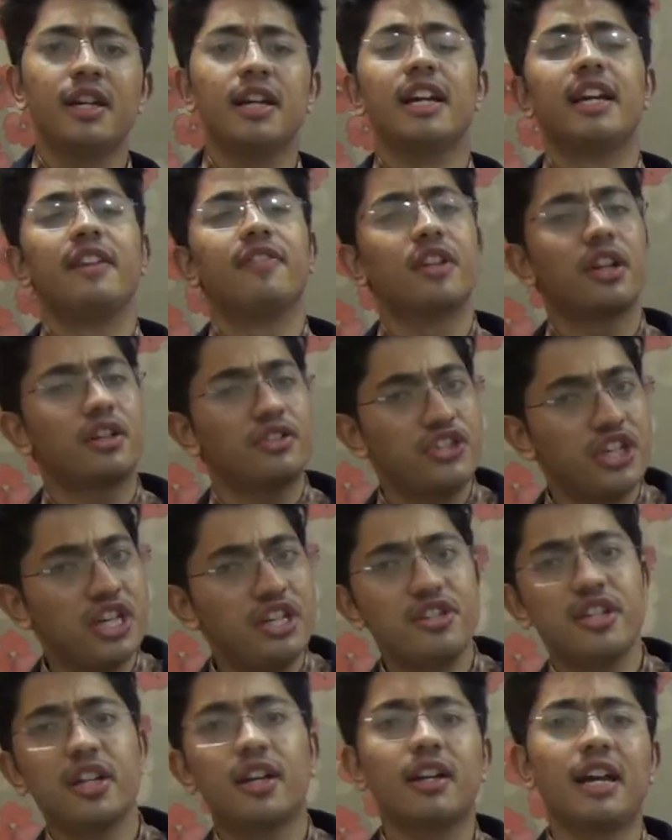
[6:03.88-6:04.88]
In the
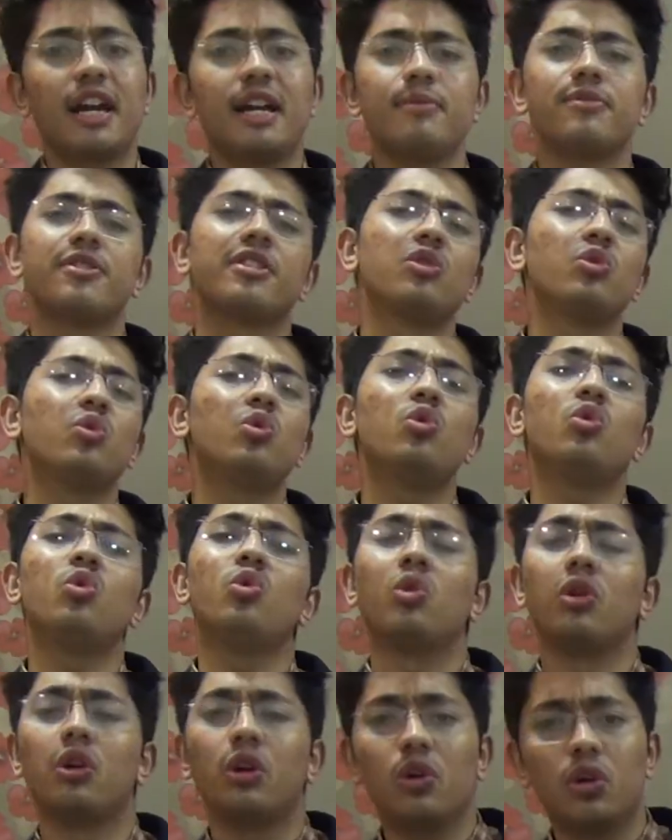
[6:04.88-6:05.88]
changing times,
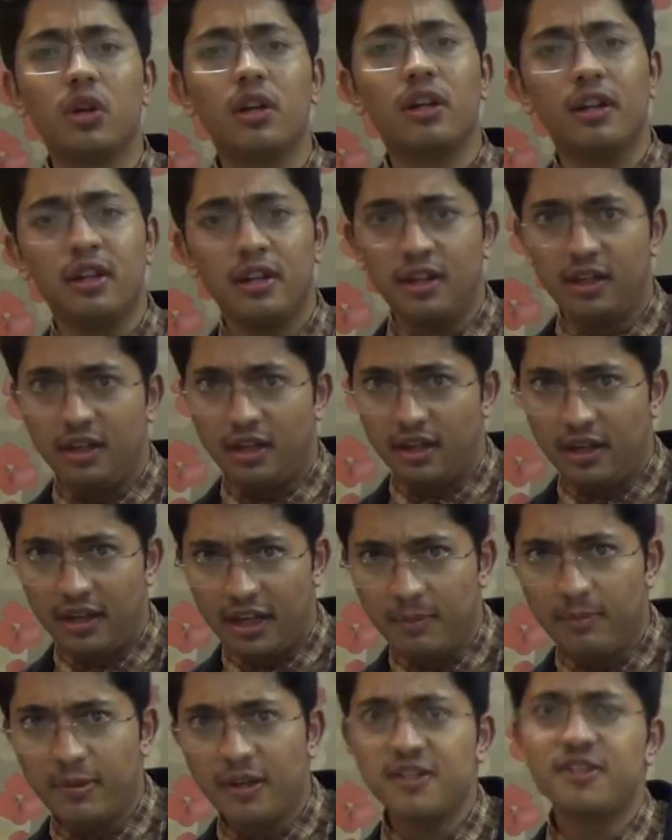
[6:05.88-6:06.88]
two good
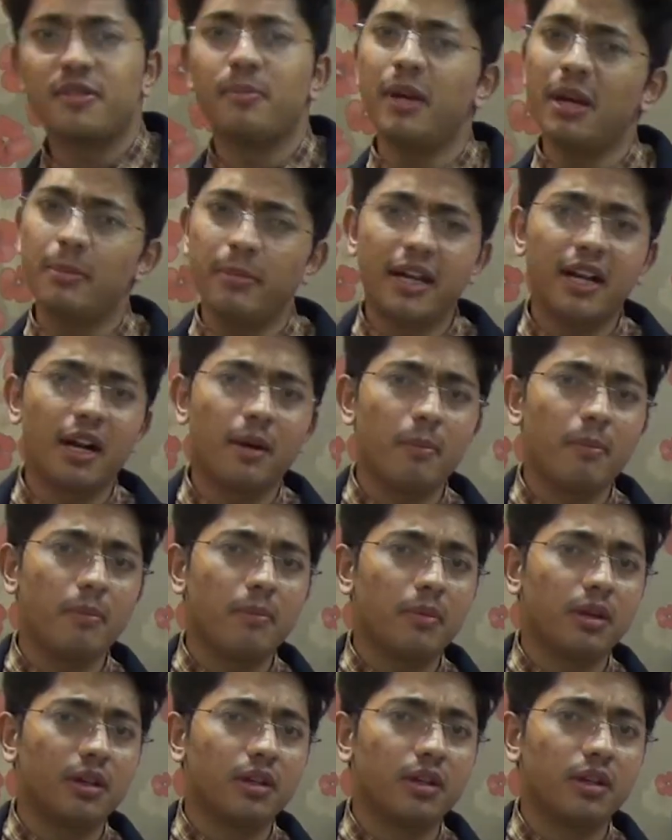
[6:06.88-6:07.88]
neighbors may
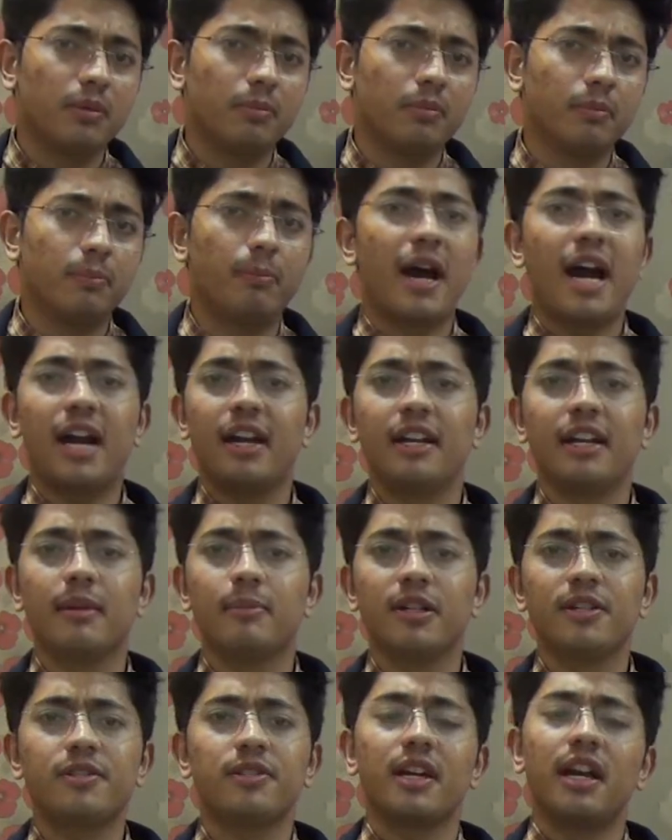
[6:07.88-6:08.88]
become bad
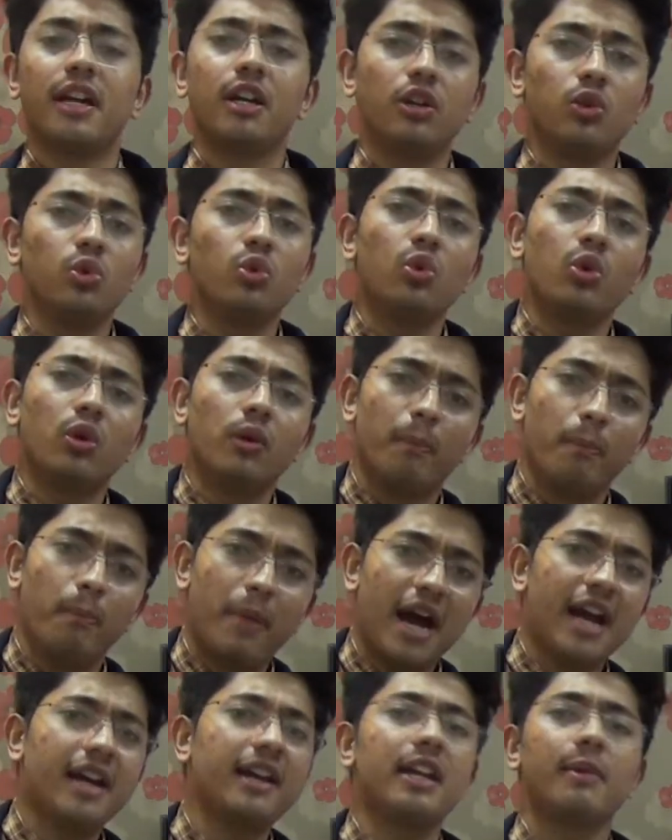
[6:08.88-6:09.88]
neighbors, and two
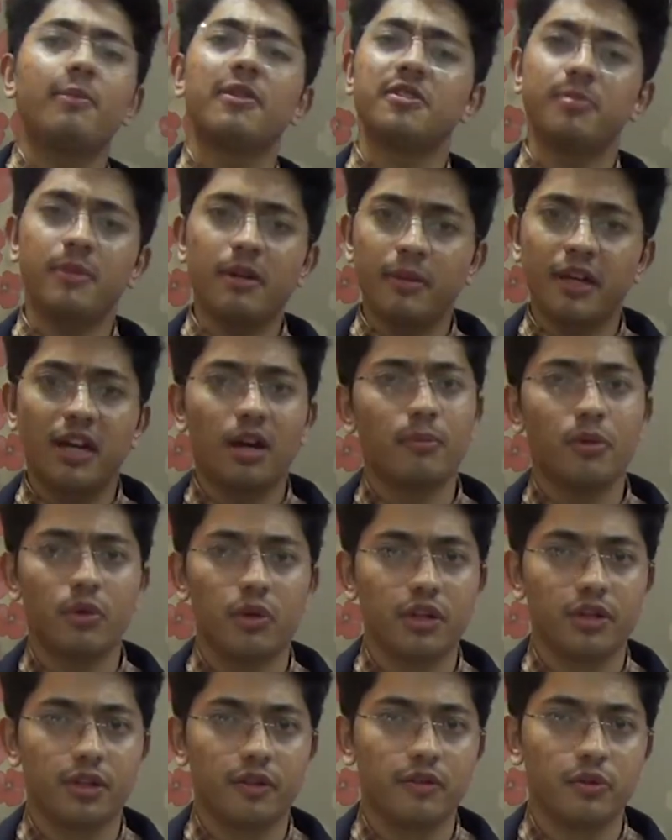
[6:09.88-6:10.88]
bad neighbors may become
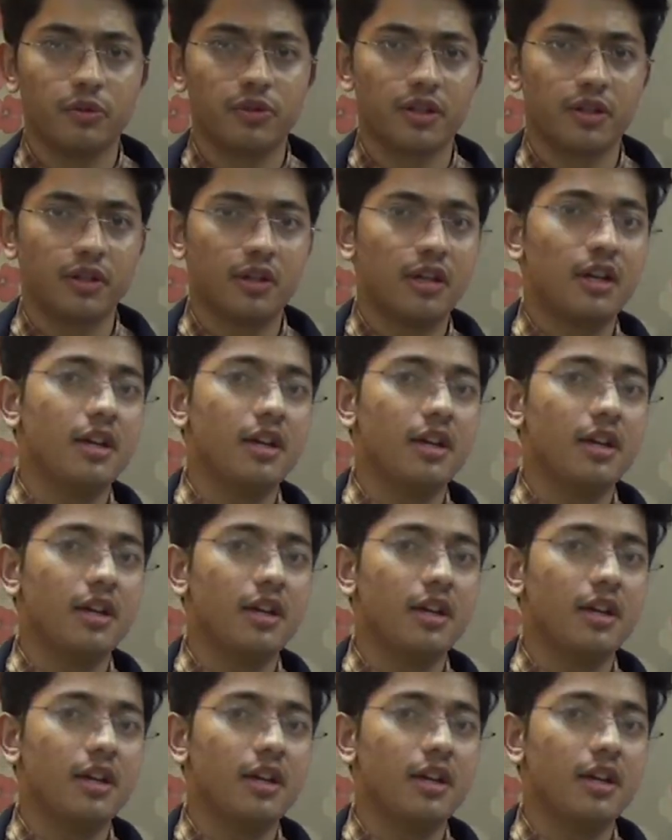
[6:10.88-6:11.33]
good in the future.